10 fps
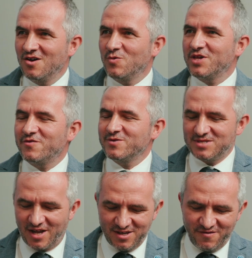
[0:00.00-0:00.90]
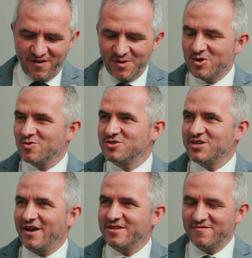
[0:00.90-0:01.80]
When I was studying
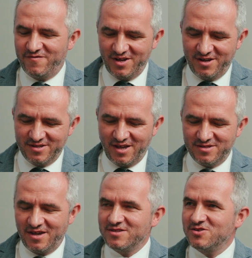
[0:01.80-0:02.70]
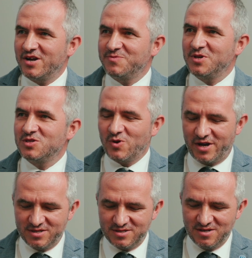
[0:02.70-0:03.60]
pharmacology, I had the feeling that antiarrhythmic
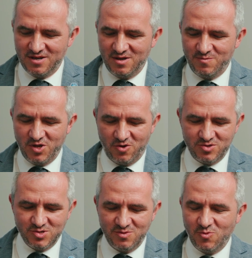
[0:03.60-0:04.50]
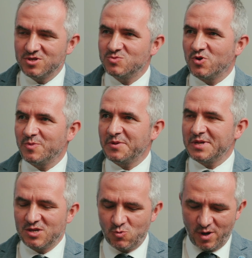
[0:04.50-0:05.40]
drugs belong to the most
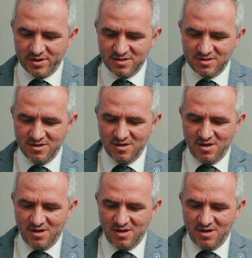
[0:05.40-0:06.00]
problematic ones